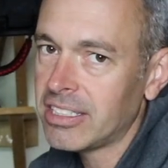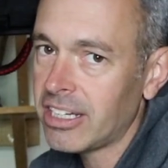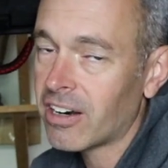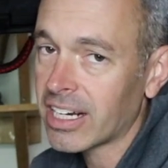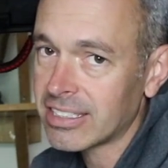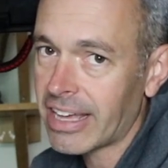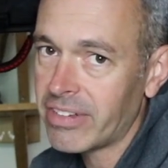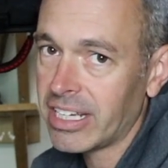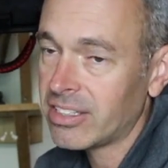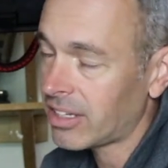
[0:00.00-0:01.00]

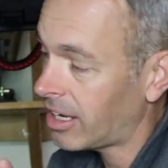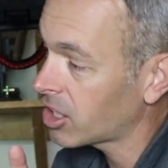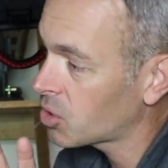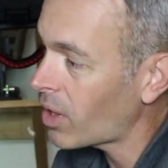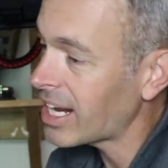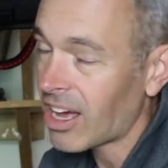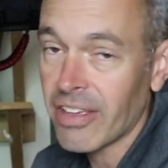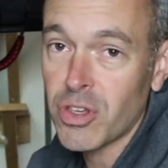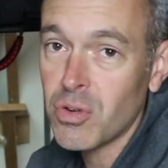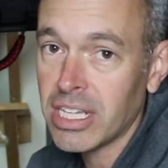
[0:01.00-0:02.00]
TRX7 is a great,
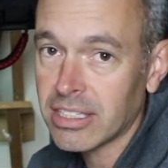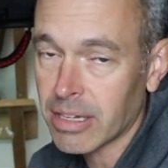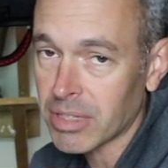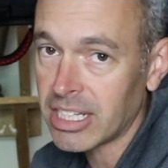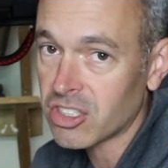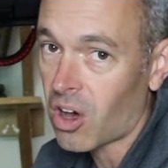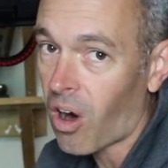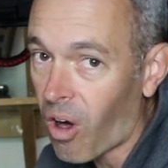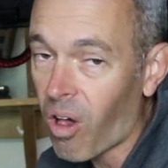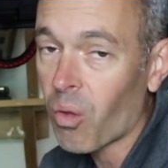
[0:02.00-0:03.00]
if you need something that's
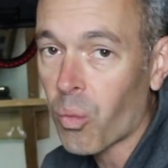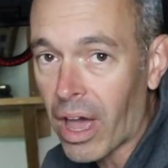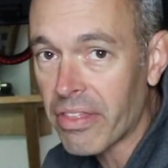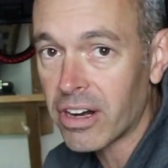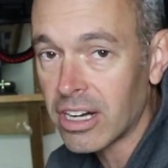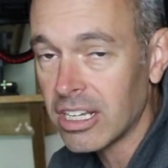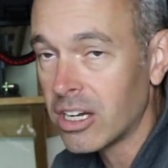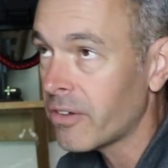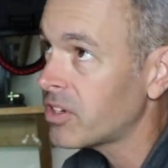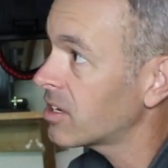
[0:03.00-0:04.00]
all weather, you
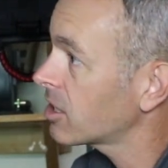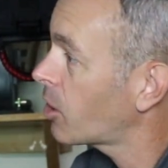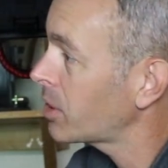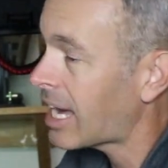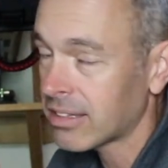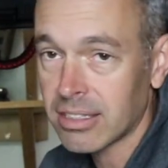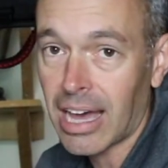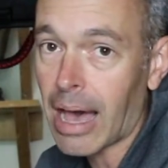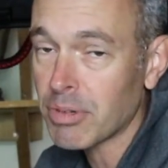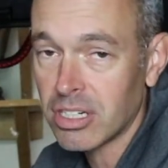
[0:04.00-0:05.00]
know, if you're gonna go without the
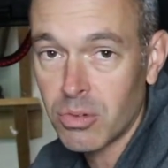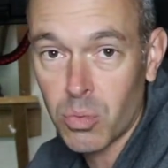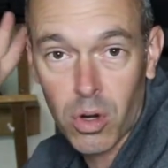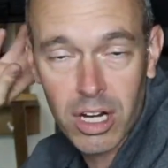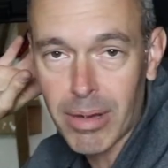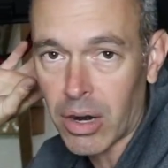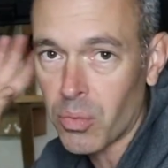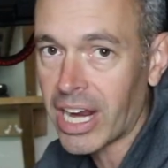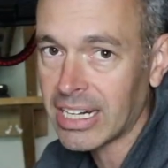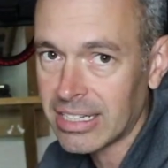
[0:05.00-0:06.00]
tops and you're worried about
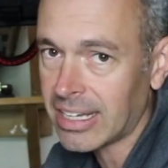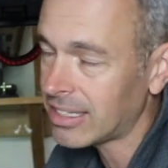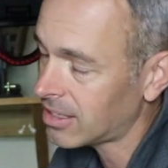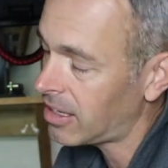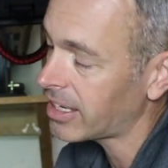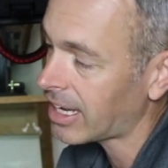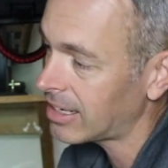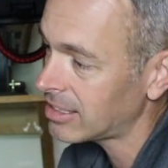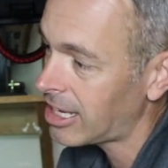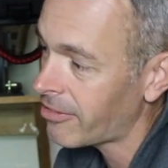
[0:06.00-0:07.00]
rain and dust and all that kind
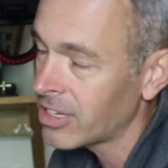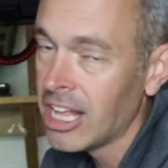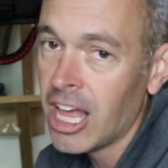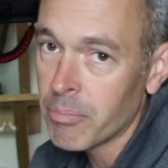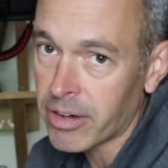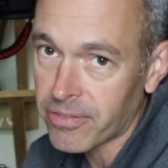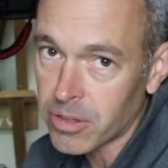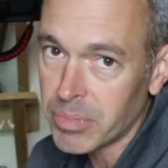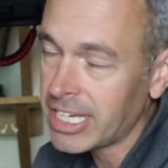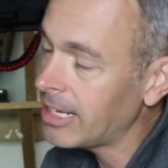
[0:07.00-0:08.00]
of stuff. But for
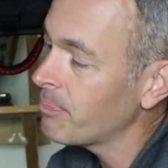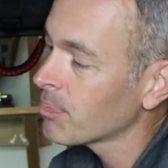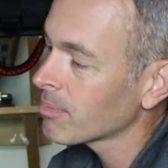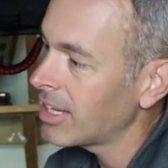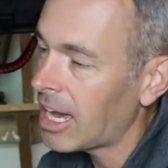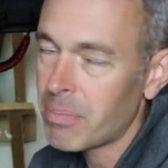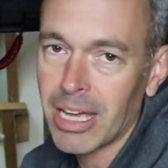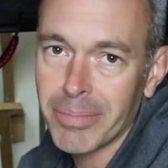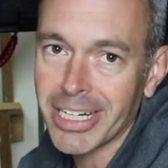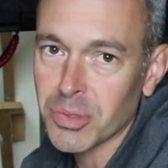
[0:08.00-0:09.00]
me,
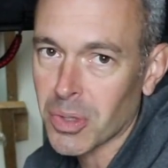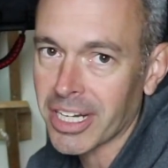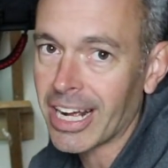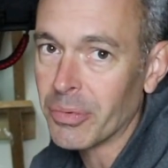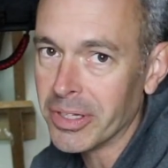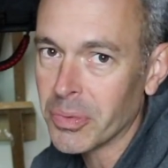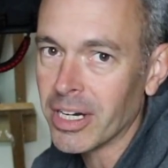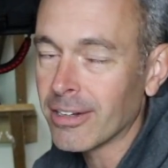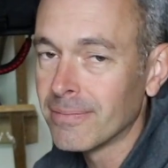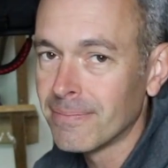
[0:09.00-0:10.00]
iPad mini is working out really well.